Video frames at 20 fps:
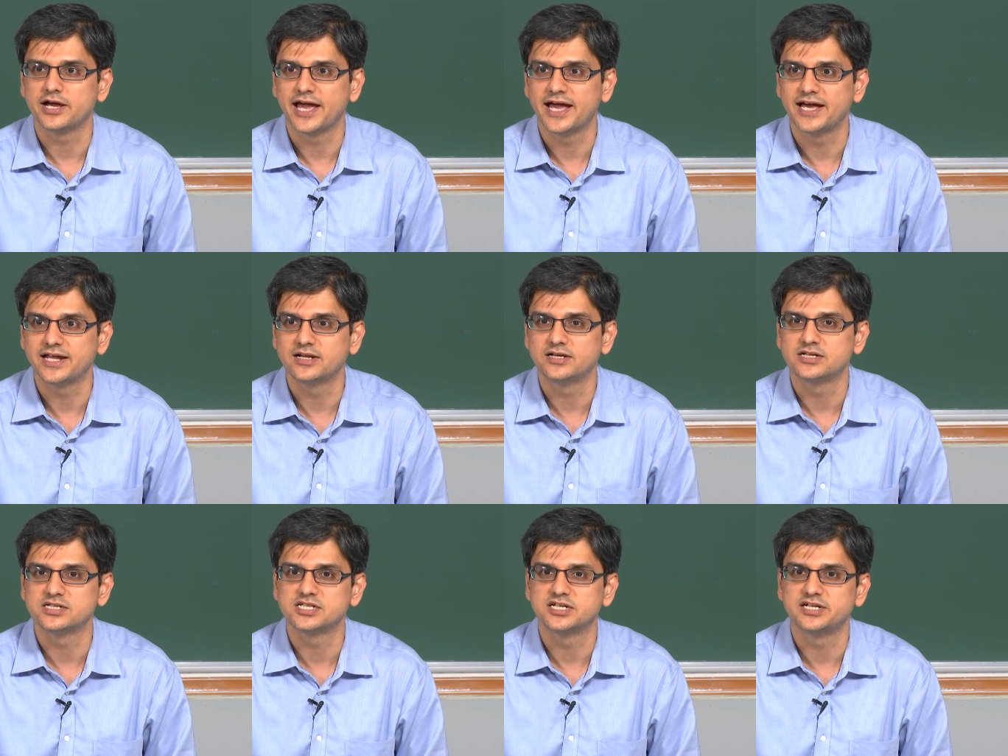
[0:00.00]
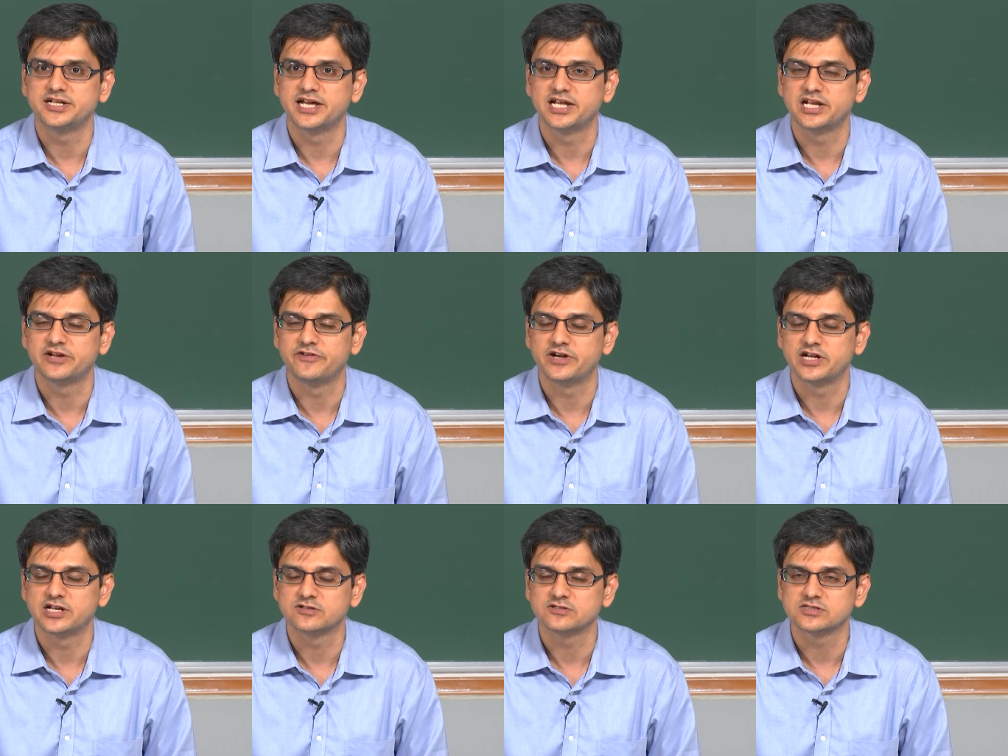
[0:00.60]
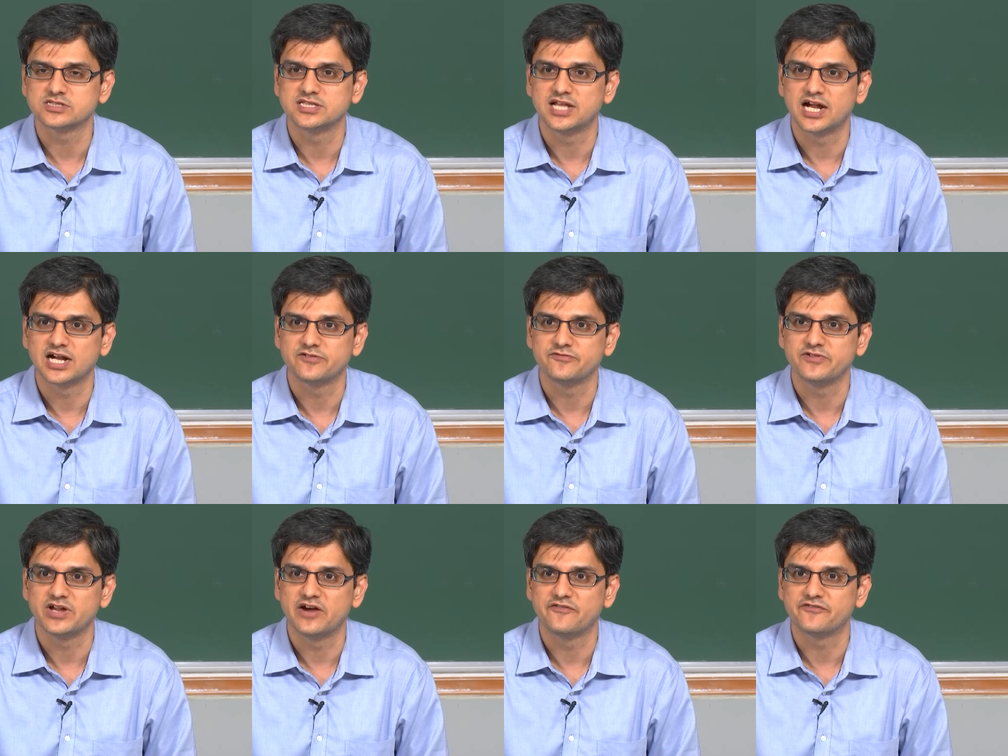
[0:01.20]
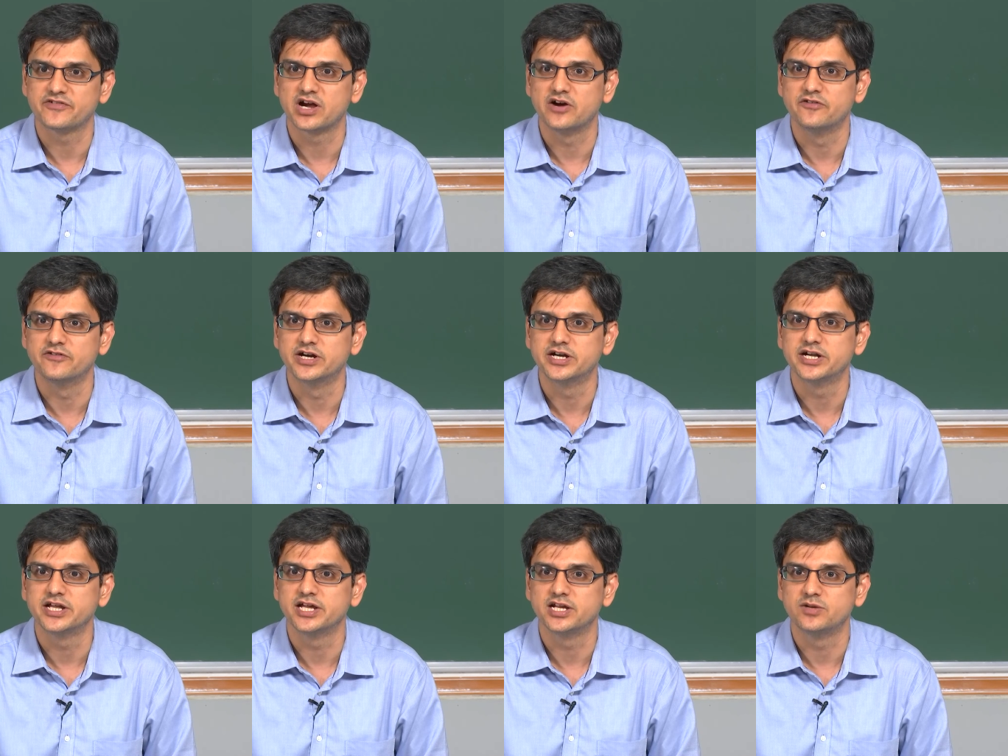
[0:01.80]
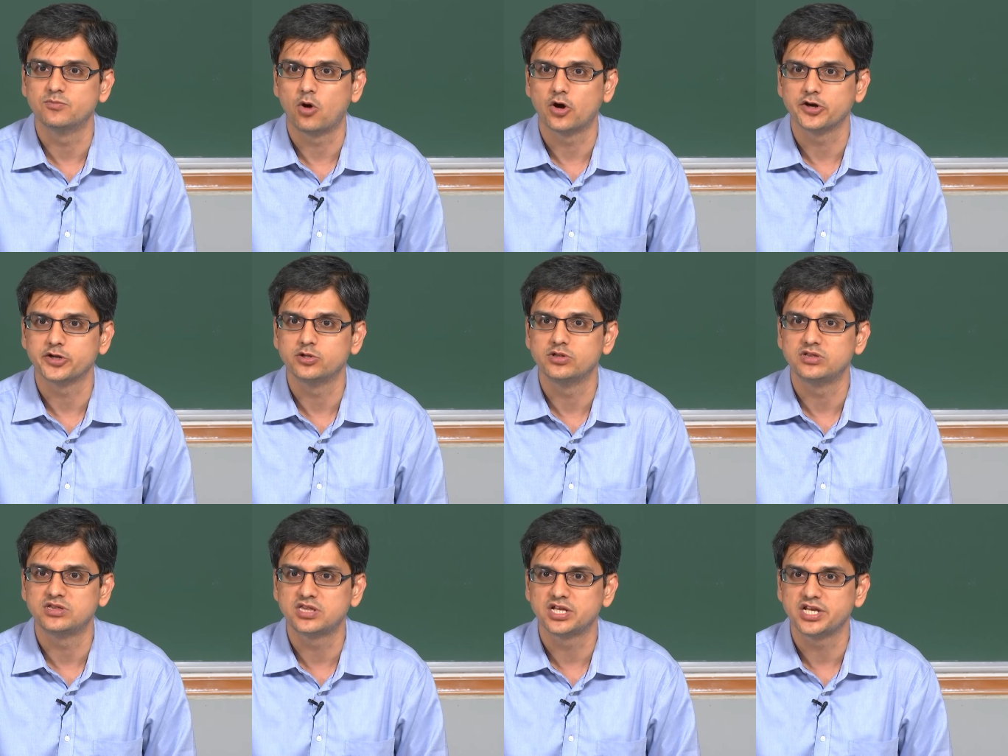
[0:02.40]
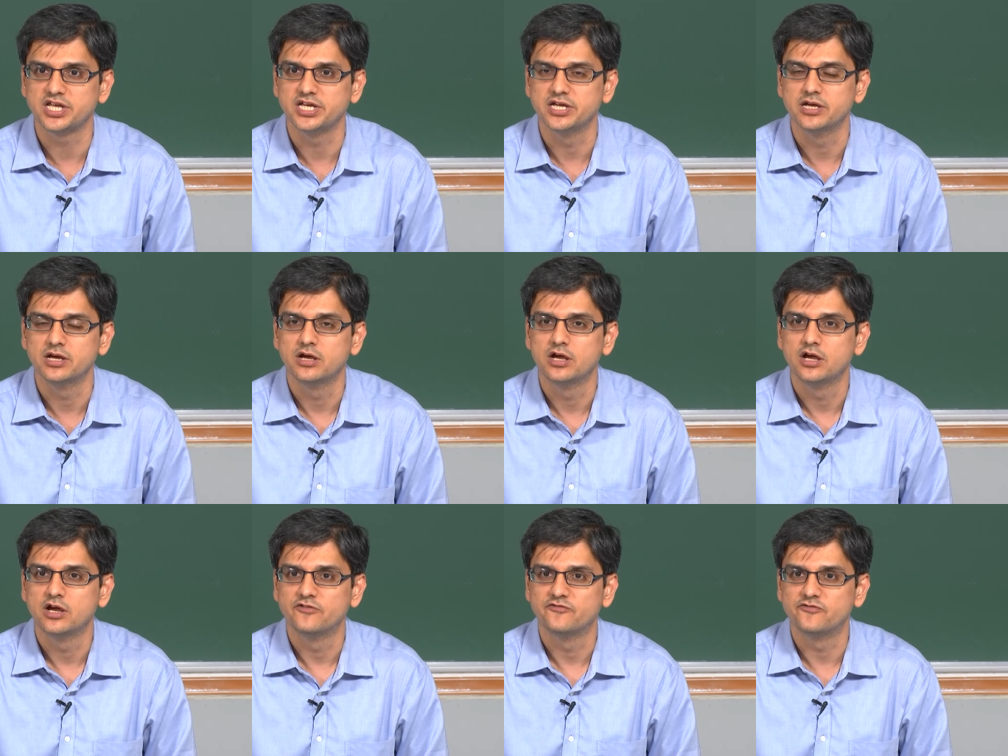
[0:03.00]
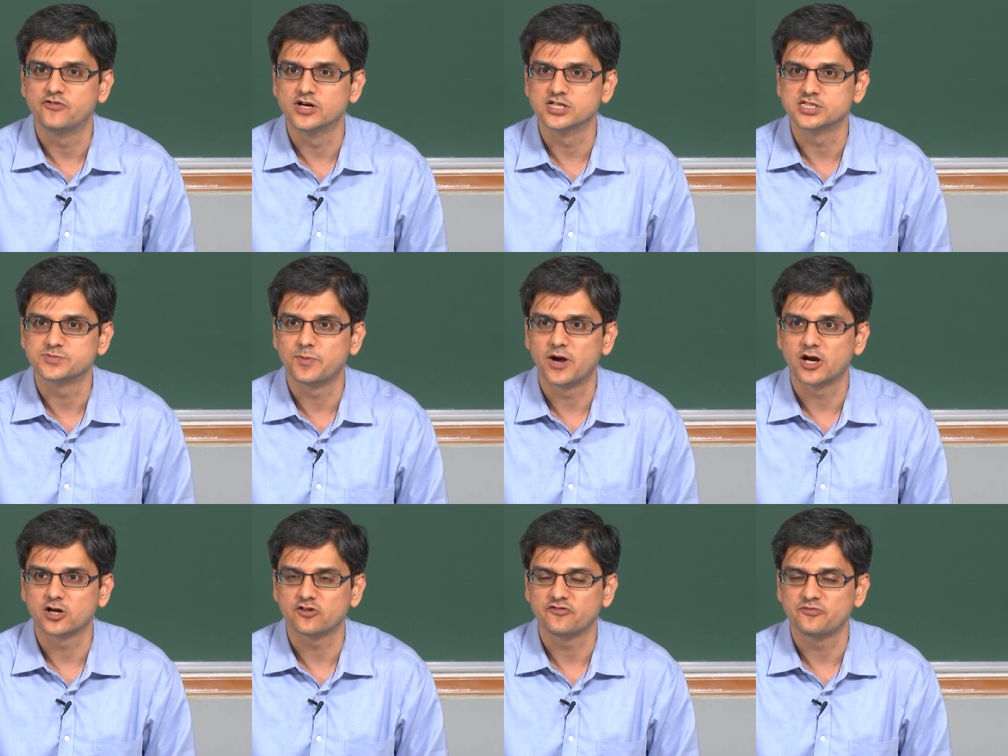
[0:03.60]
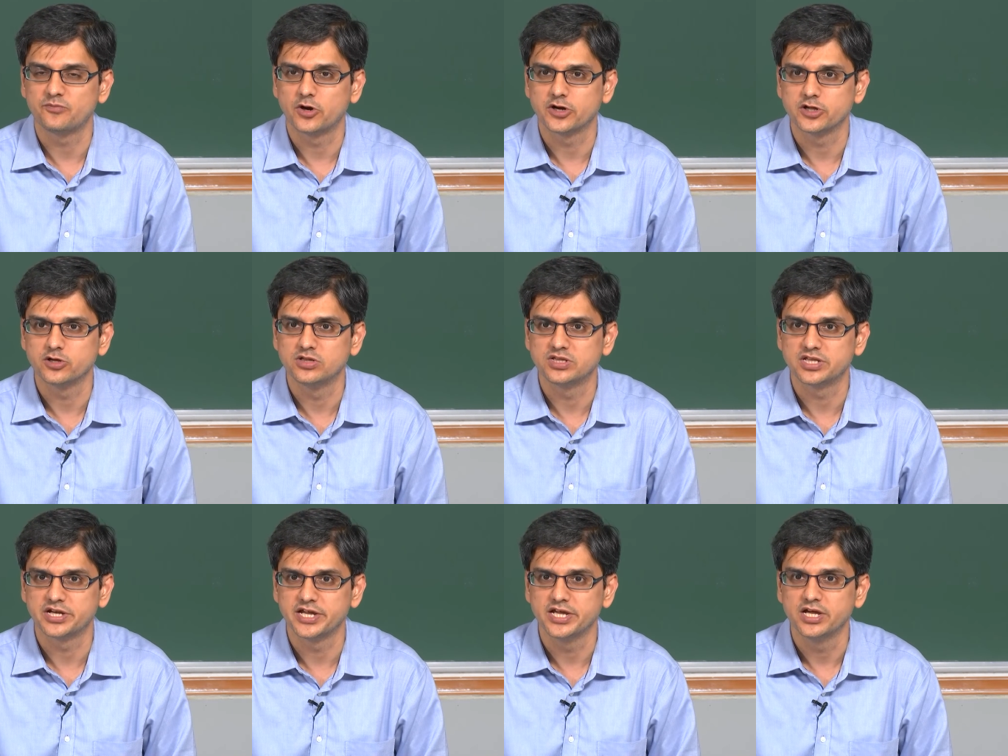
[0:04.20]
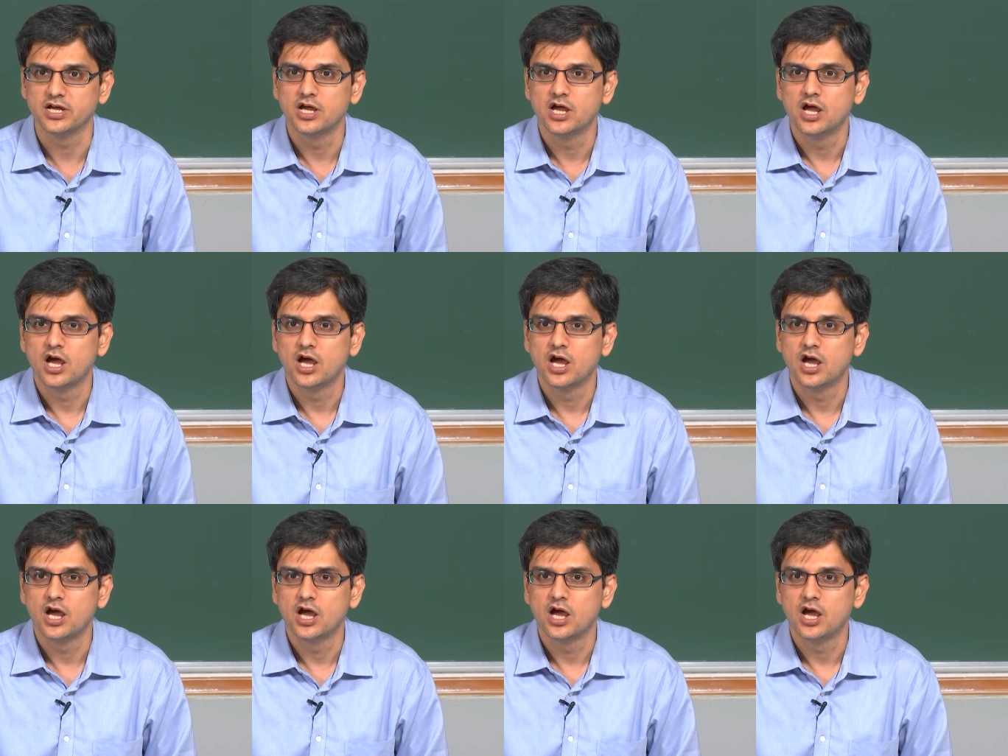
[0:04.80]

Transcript: errors in derivatives that we have covered in module 3, first part of module 3.